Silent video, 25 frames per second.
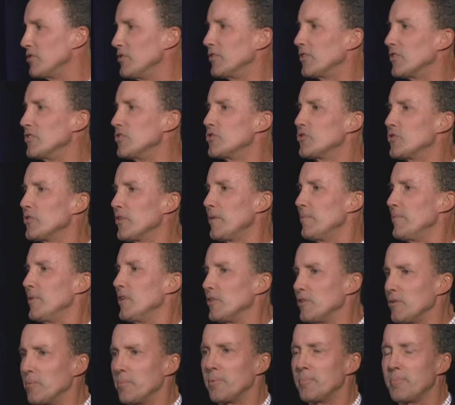to
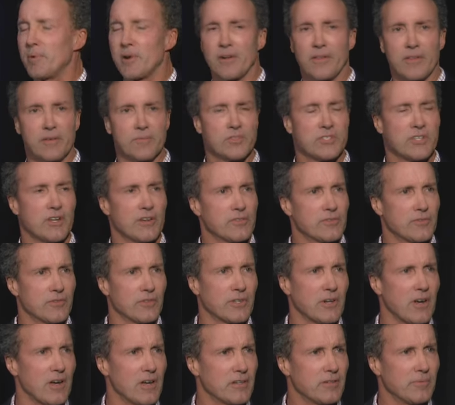contribute, to prepare themselves
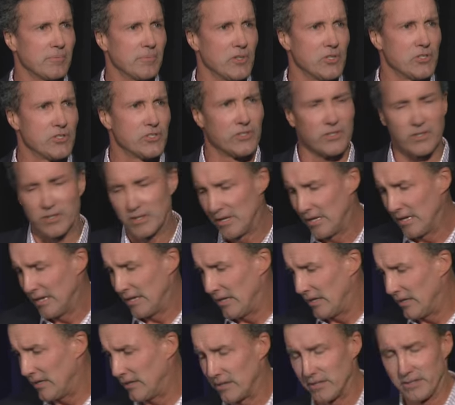for contribution
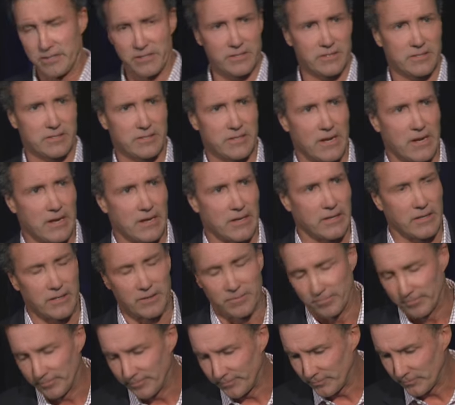in this society.
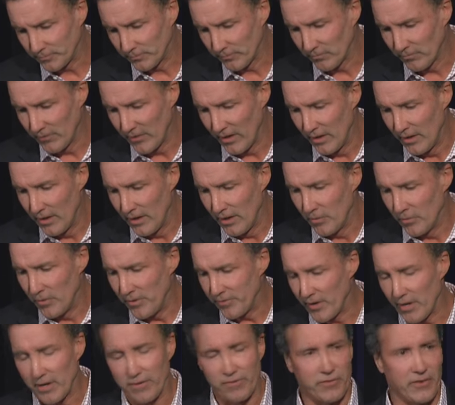We've
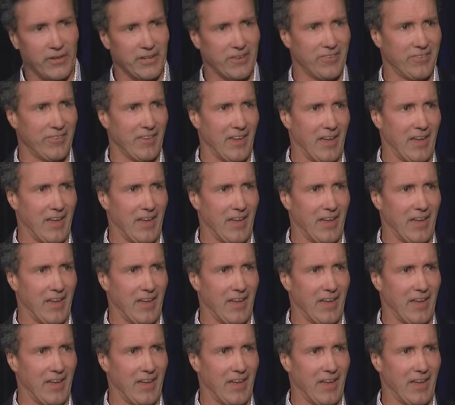got to fix